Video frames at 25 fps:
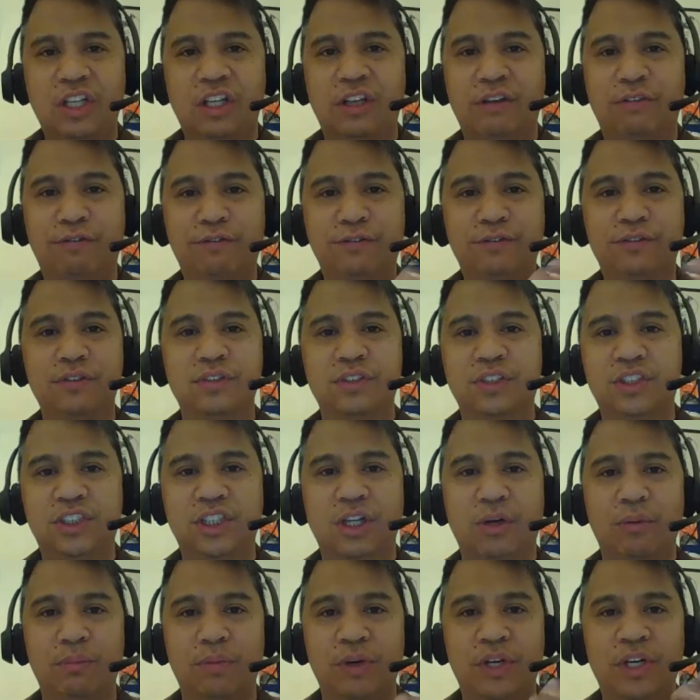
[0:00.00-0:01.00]
if
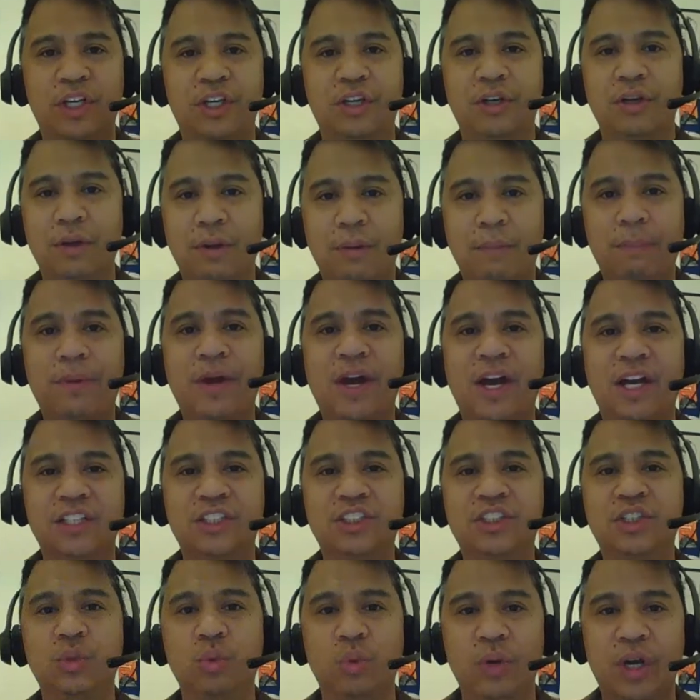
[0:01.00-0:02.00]
somebody
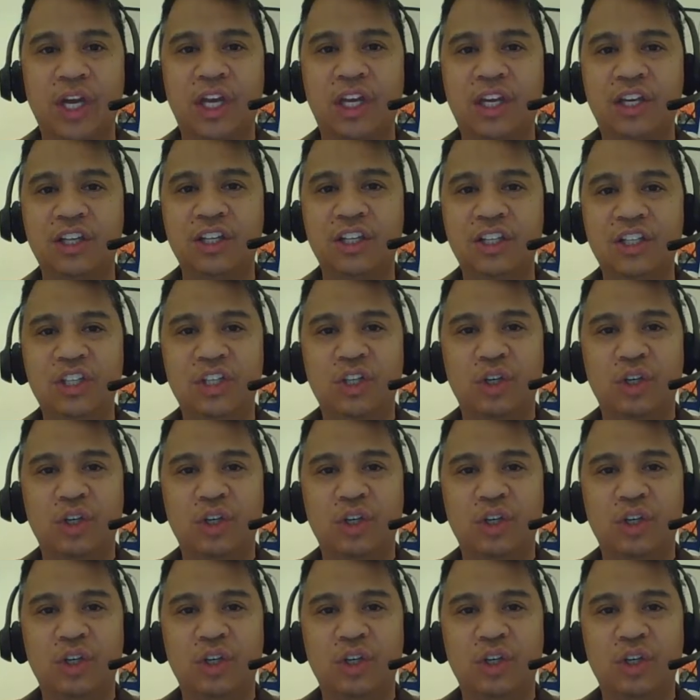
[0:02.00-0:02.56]
passed away